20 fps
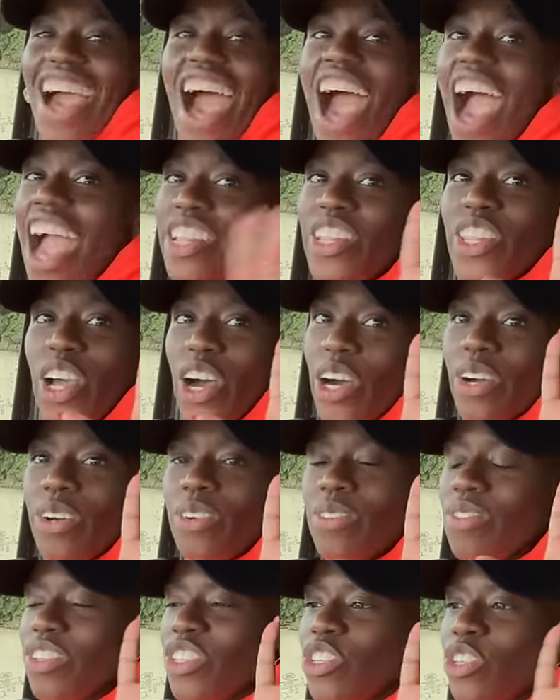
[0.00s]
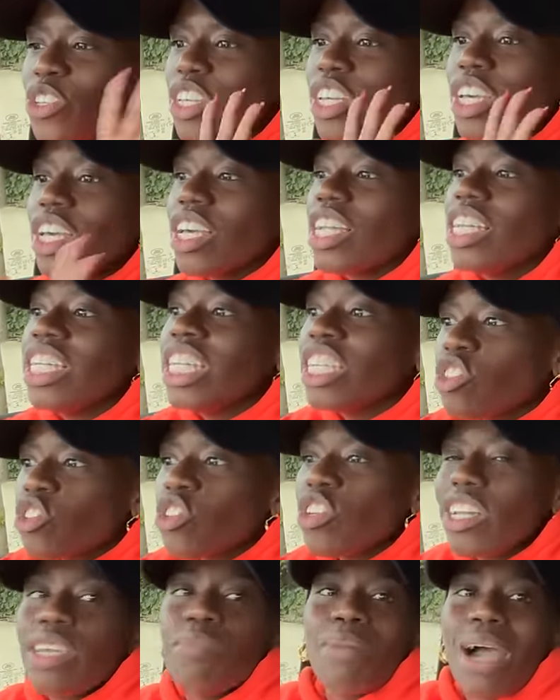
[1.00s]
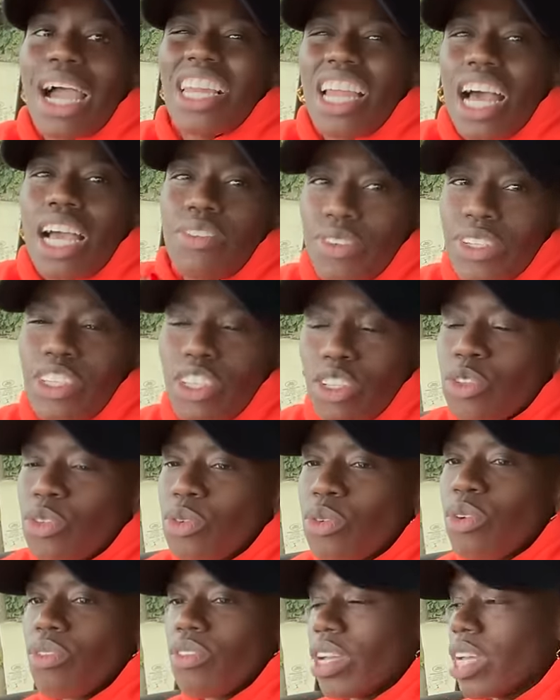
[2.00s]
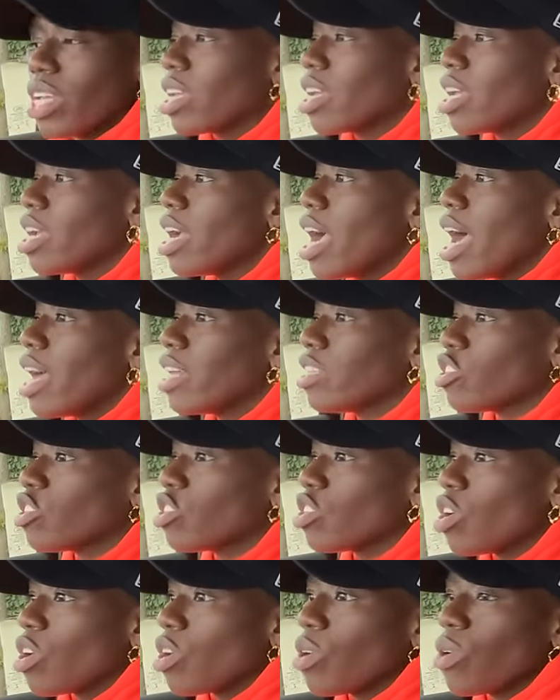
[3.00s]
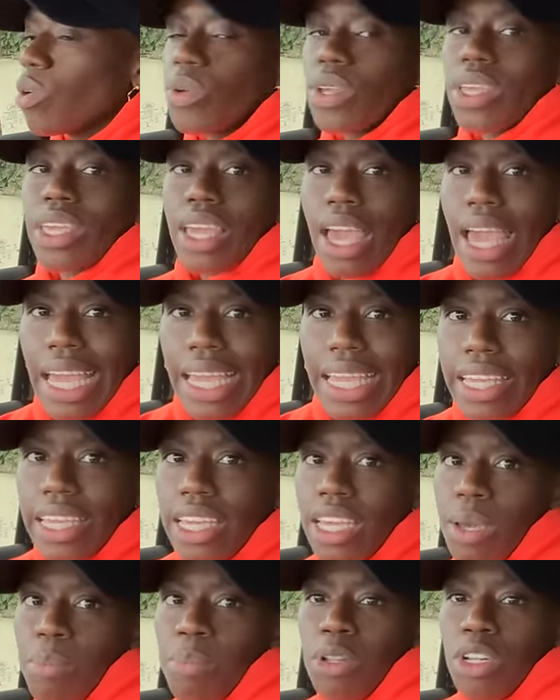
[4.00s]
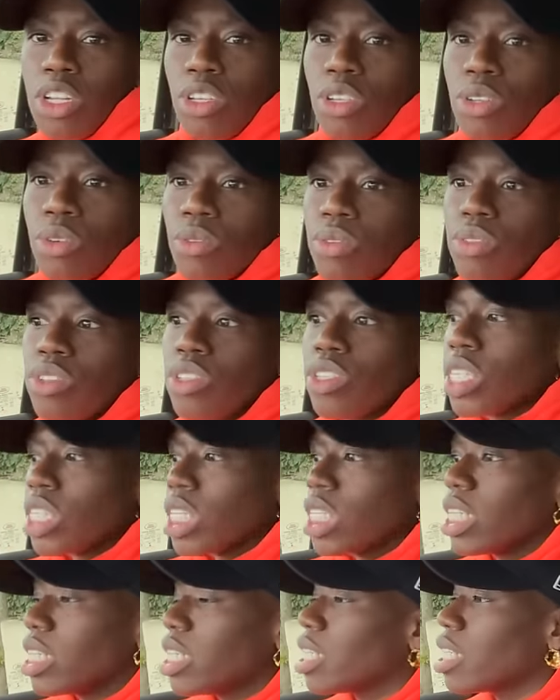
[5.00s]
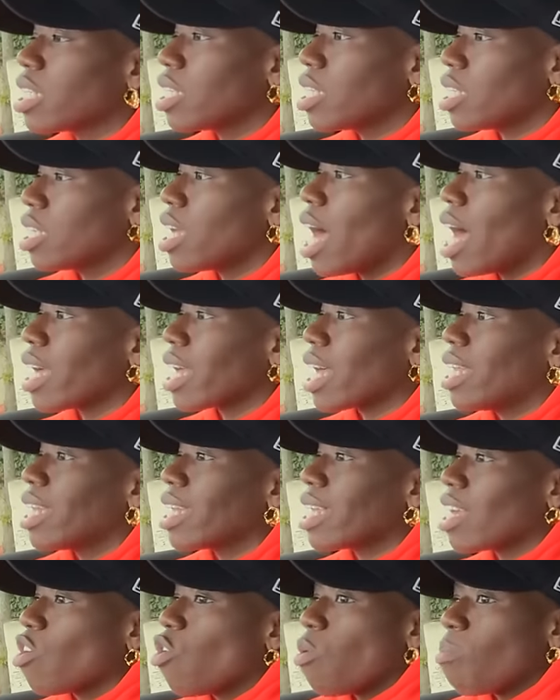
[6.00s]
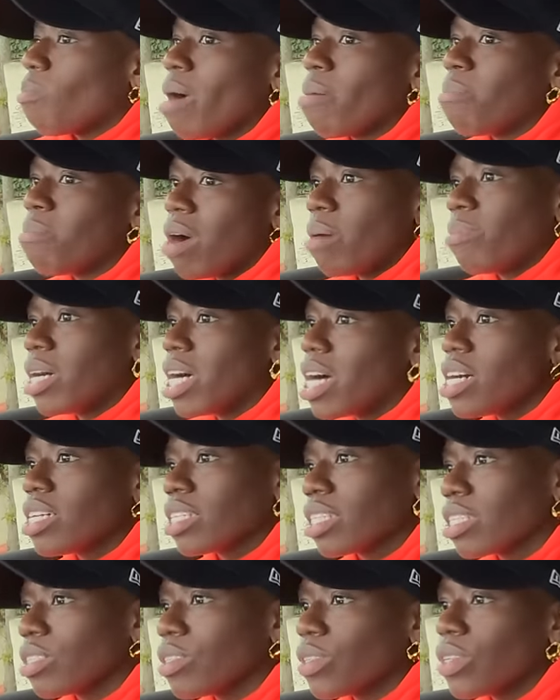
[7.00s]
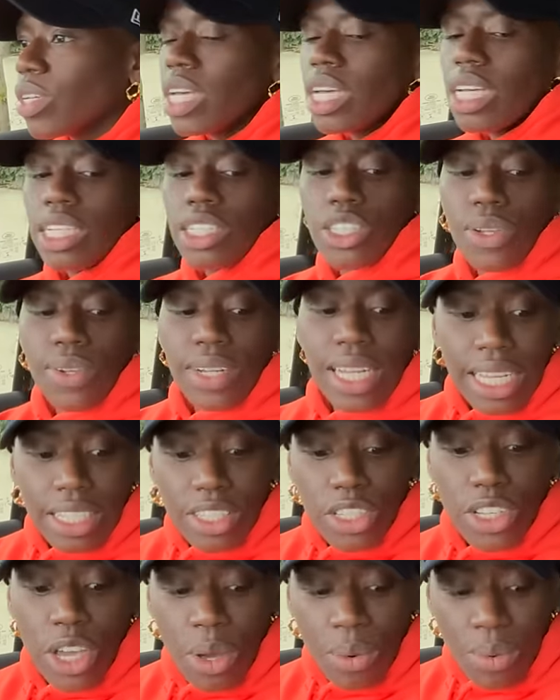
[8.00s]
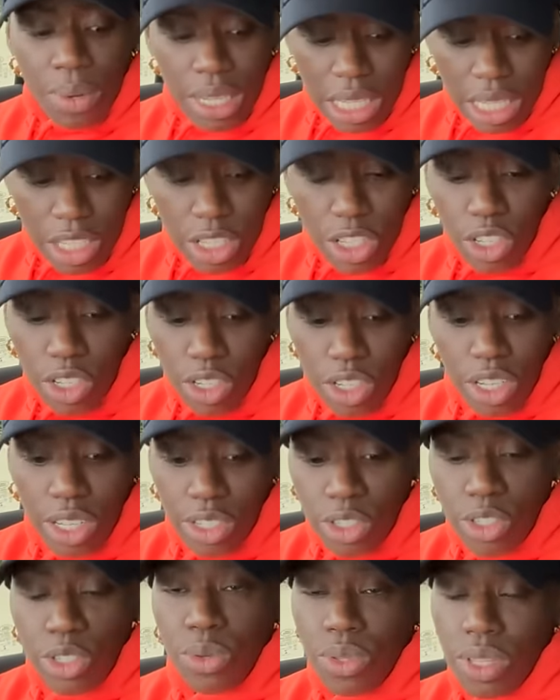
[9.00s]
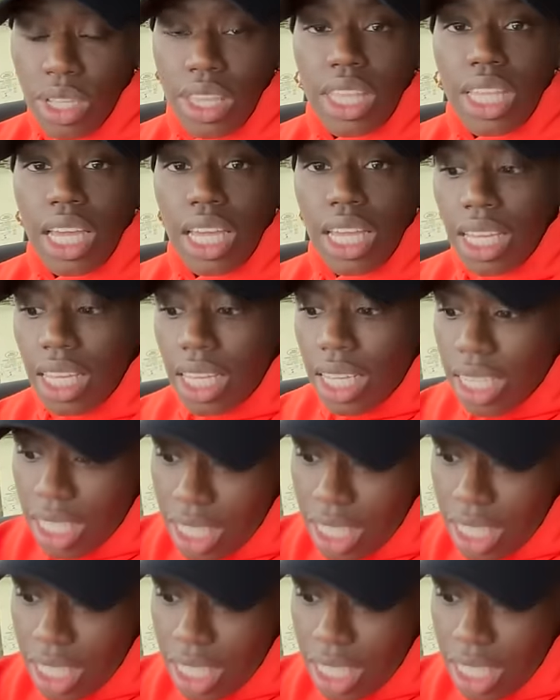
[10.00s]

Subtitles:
I know. Literally, my life is a story. And so, cake, balloons, I gotta get on my mama hustle. So let's go and do the thing.